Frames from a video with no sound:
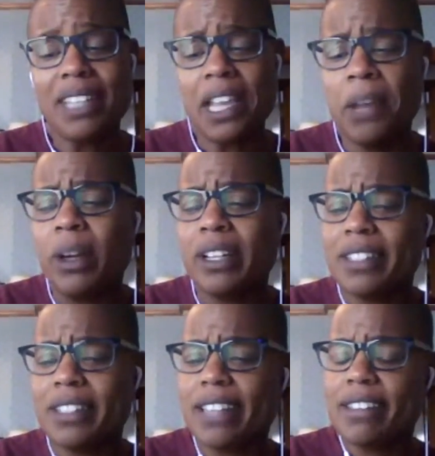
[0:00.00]
And what does
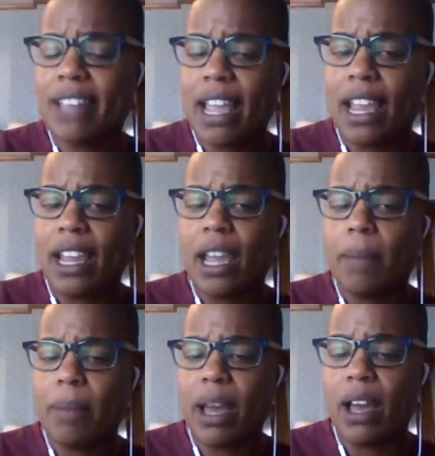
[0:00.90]
that say
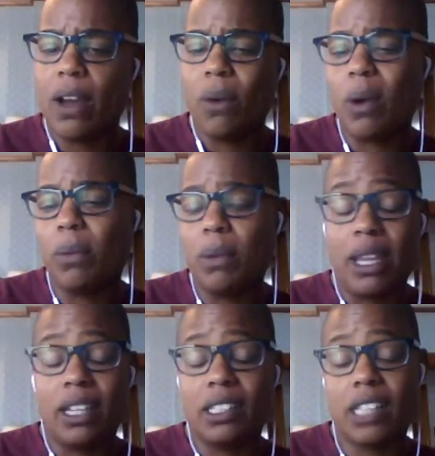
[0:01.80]
about what we make
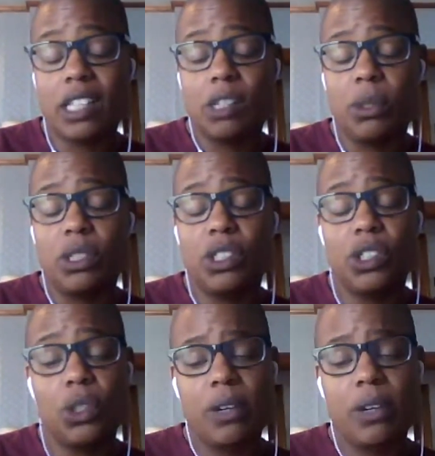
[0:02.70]
accessible to
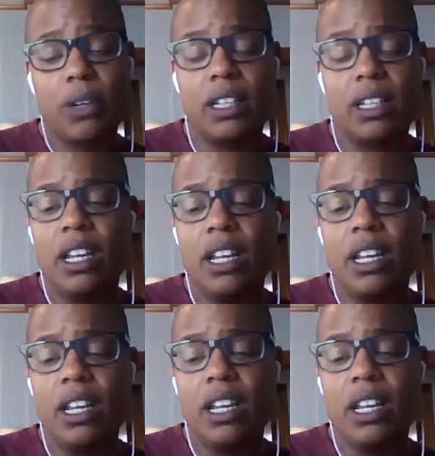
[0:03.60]
children and
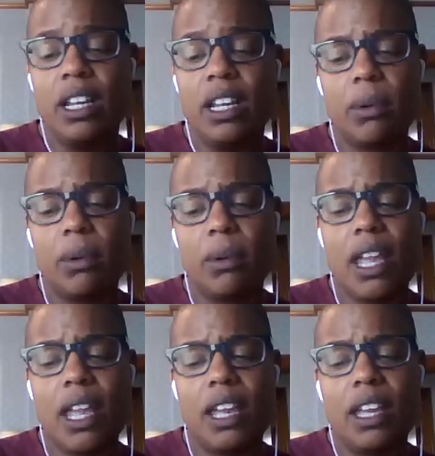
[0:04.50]
young people,
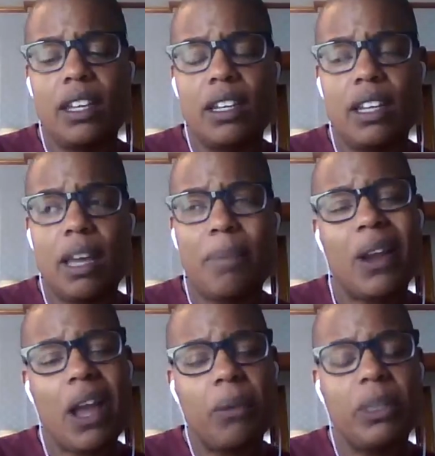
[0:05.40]
and about
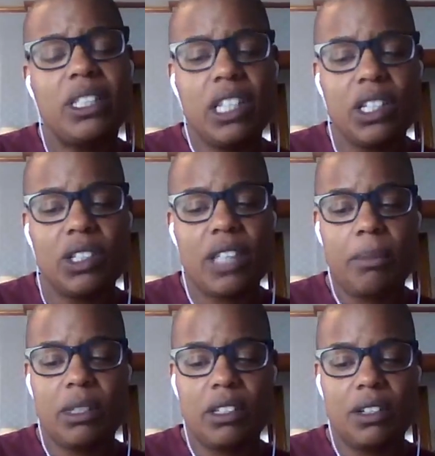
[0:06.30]
how we teach that
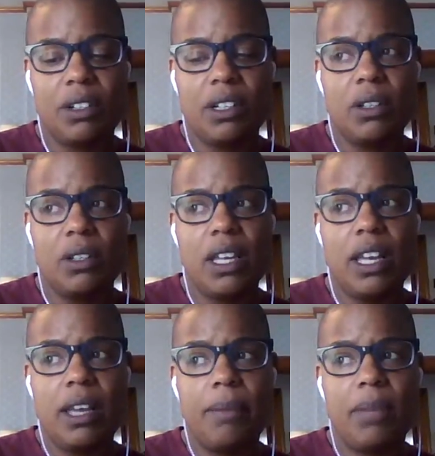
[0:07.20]
material?
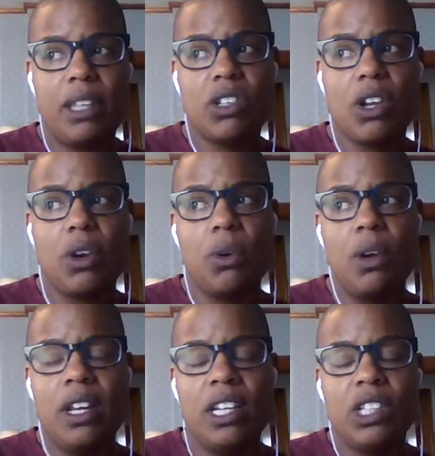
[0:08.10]
And so,
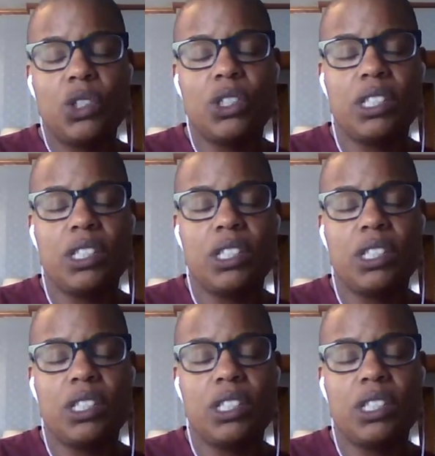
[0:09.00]
Tricia,